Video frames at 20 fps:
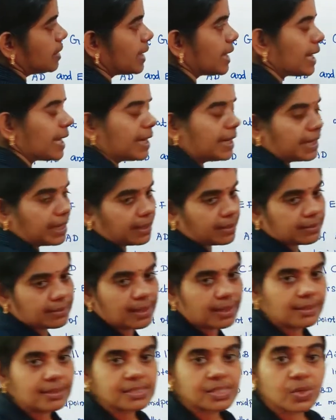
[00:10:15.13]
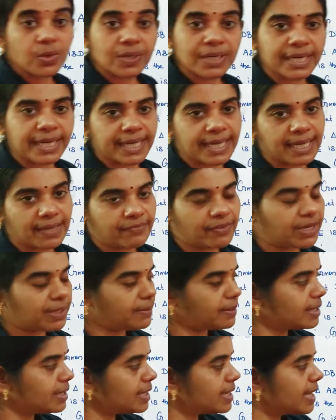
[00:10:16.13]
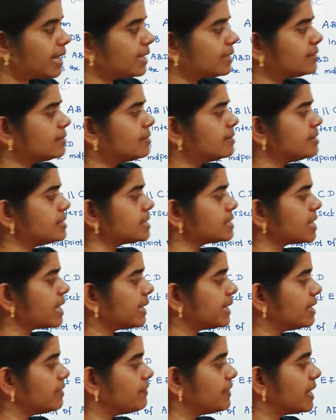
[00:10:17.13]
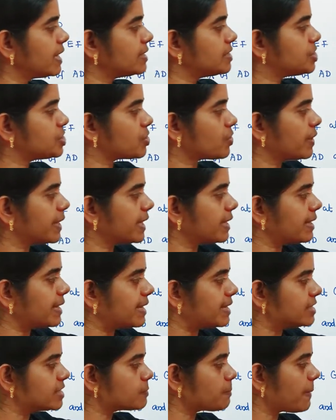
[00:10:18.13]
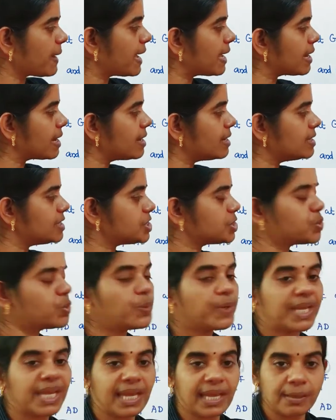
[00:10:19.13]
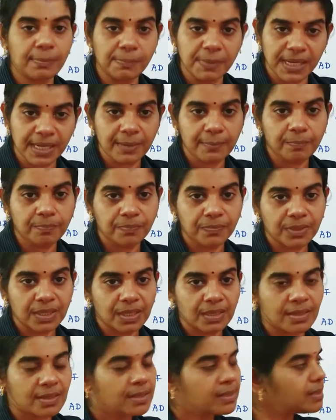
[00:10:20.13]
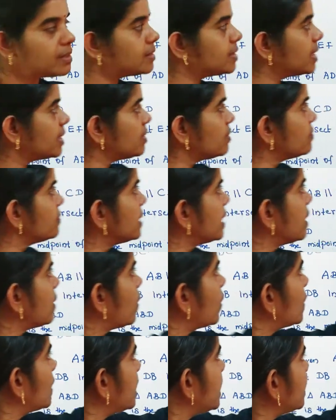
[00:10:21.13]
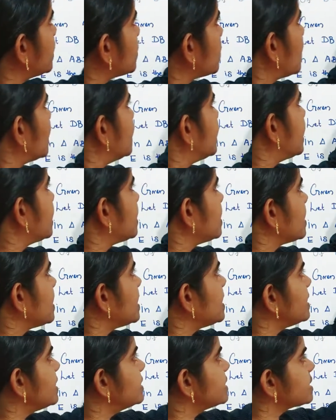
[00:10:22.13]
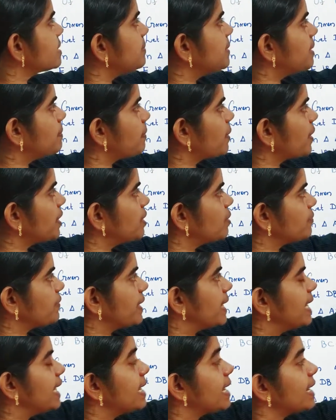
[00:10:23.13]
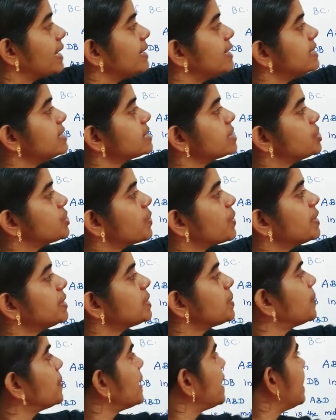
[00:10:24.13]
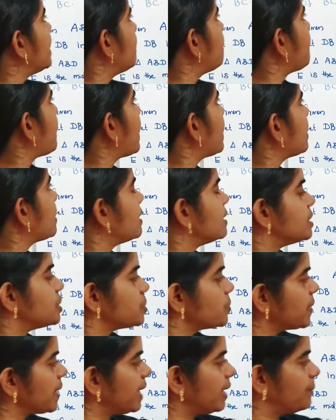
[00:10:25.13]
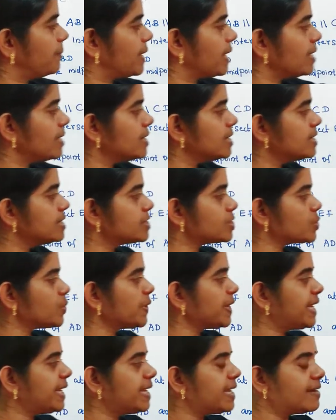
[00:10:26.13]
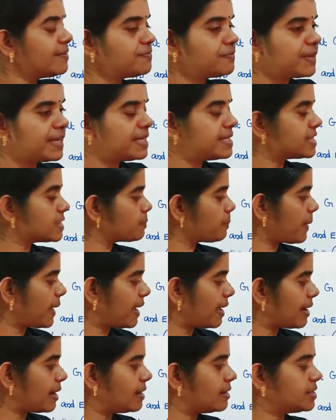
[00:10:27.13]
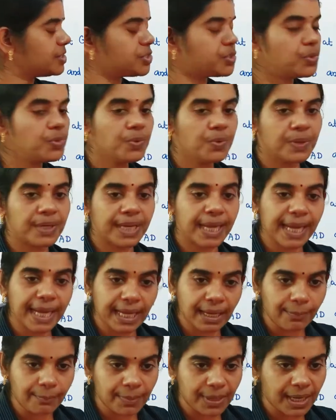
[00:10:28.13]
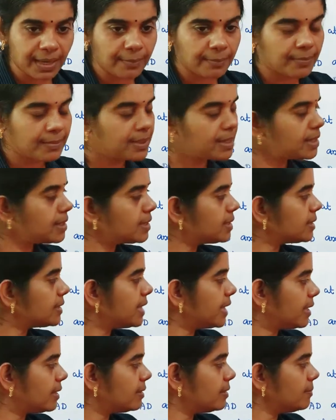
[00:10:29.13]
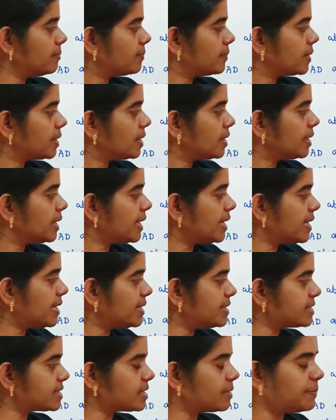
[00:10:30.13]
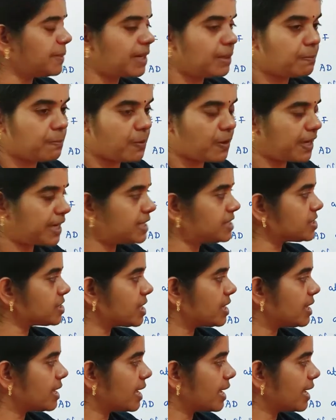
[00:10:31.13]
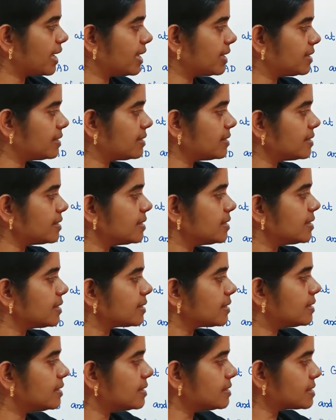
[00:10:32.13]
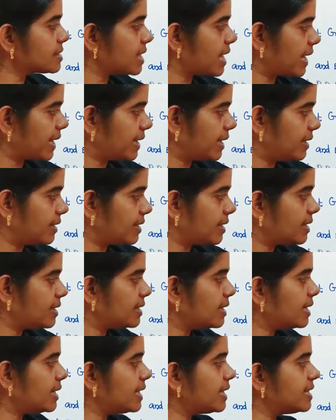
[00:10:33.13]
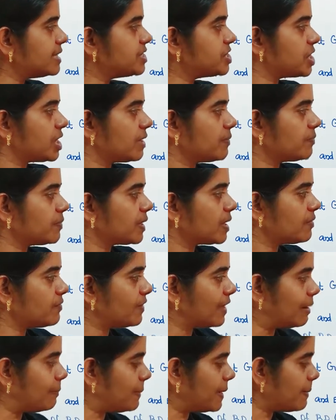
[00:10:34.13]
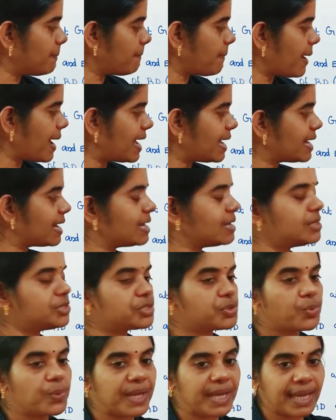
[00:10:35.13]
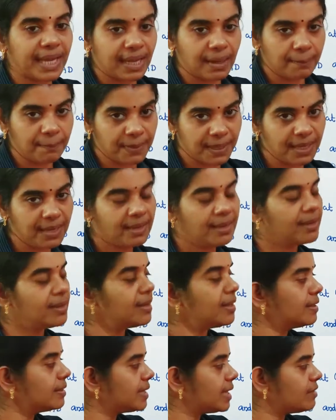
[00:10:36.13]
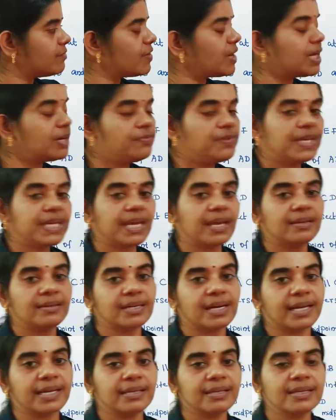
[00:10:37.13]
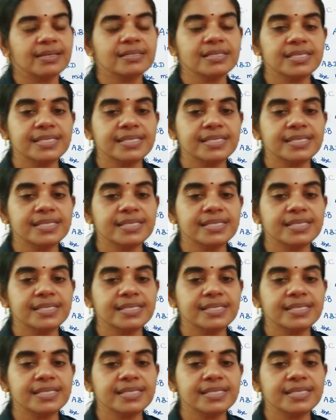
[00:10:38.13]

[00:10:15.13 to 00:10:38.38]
AD. That is already given. And this line we are drawing is parallel to AB. That they already told that E is the midpoint of A. A line is drawn through E parallel to AB. So EF is parallel to AB. Then E is the midpoint and this line EG will be parallel to AB. Then what we can write?